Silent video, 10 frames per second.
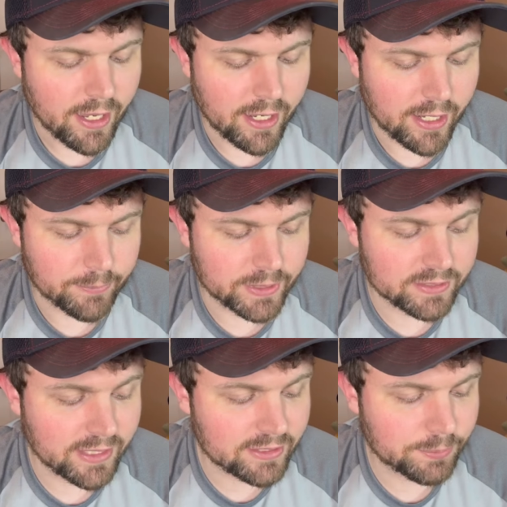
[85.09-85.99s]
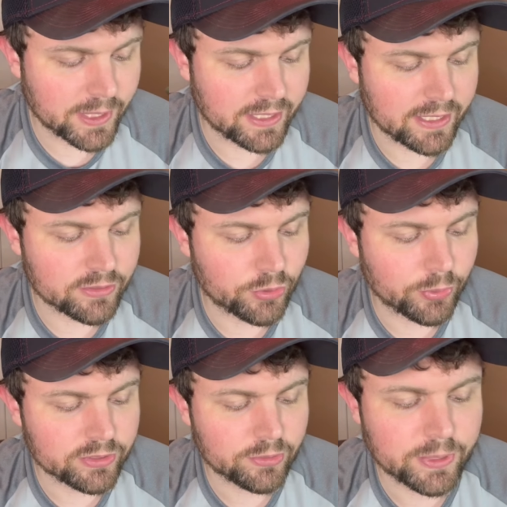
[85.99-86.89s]
Um, this next pick is
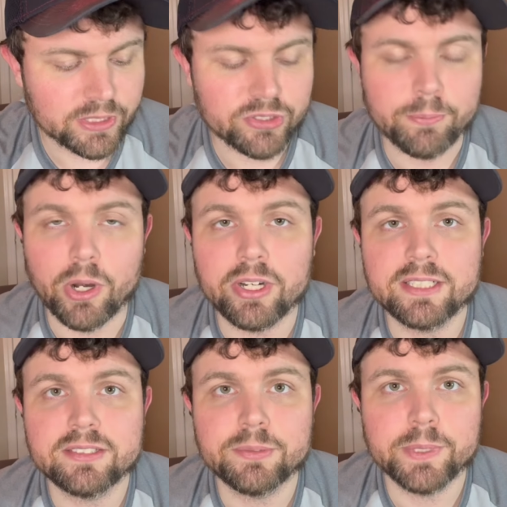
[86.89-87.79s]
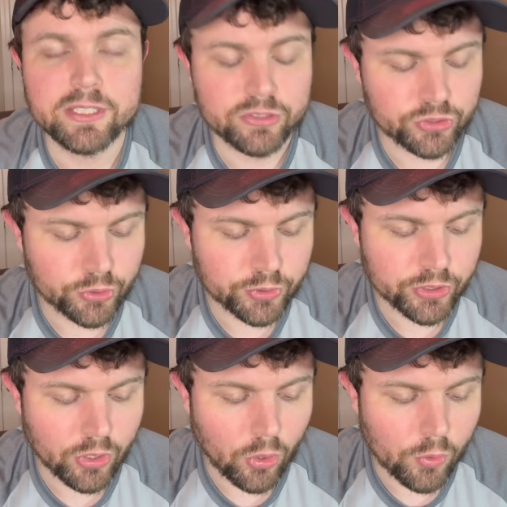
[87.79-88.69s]
going to Jabari Smith
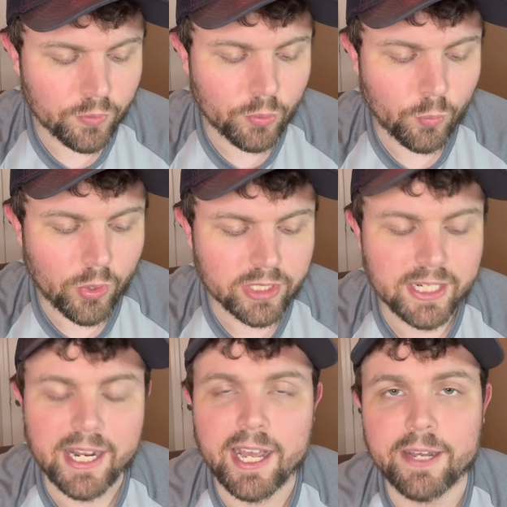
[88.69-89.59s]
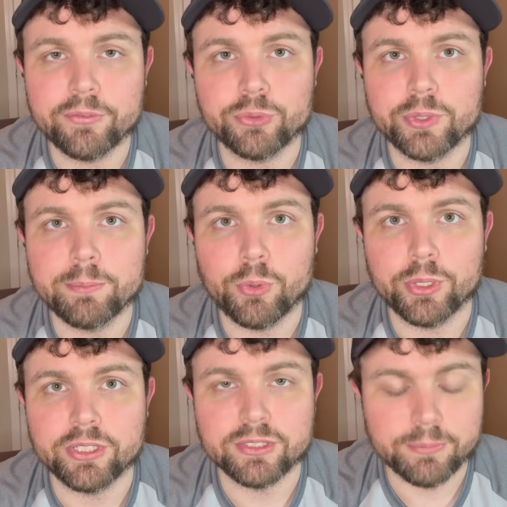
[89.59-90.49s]
Jr. over one and a half
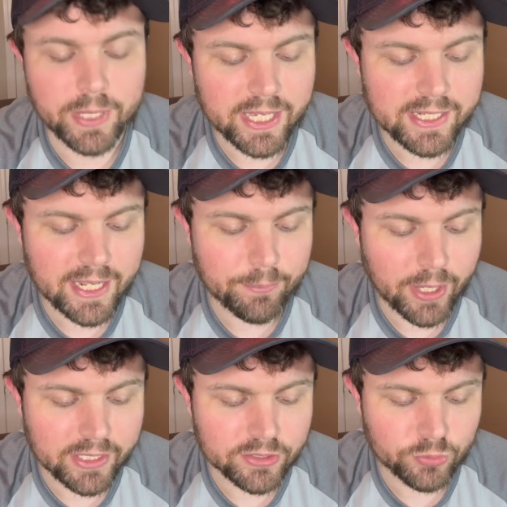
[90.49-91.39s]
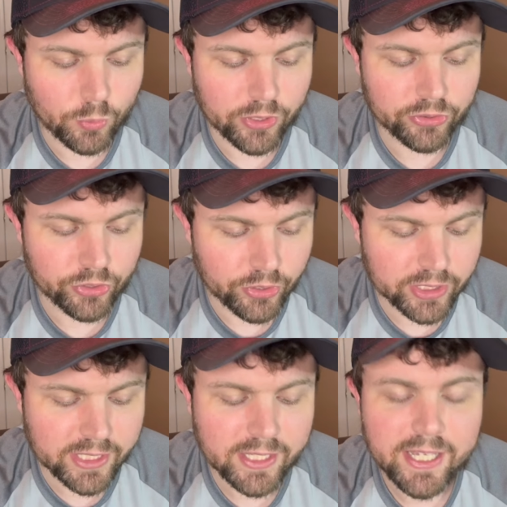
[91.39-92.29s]
three-pointers made at minus
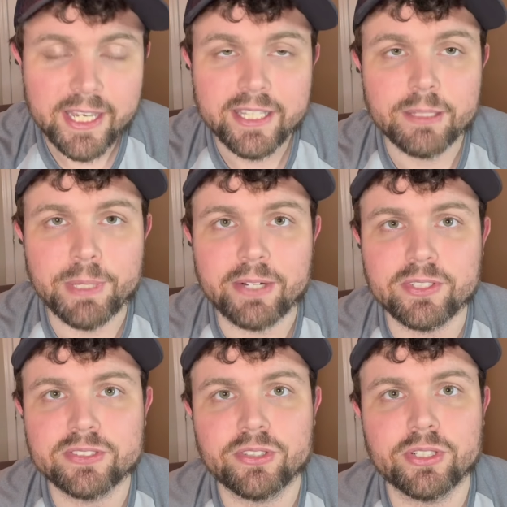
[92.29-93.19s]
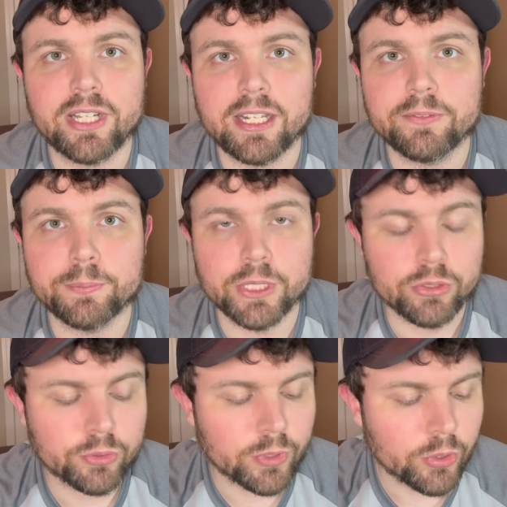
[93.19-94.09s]
130. The Mavericks are kind of middle
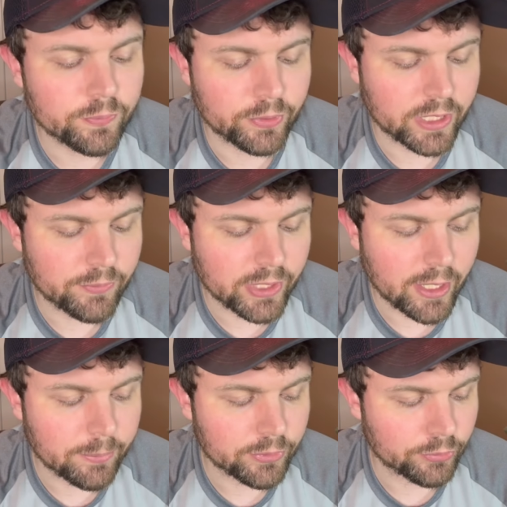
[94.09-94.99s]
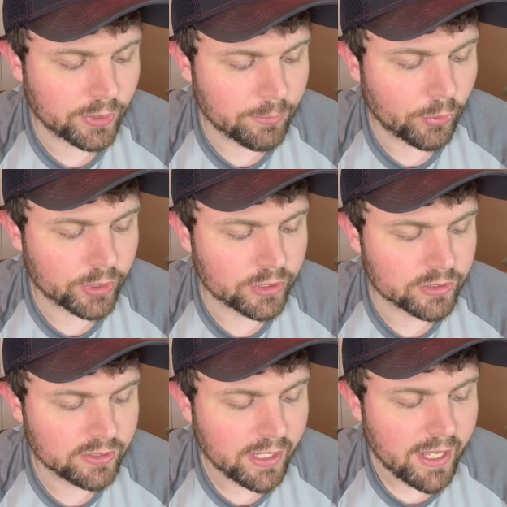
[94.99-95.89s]
of the road for giving up
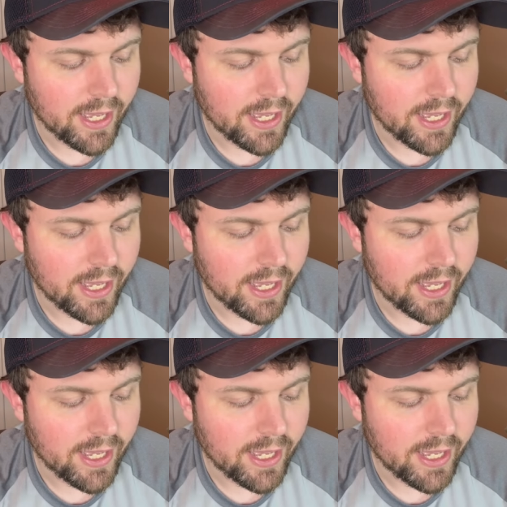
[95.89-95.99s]
three-pointers.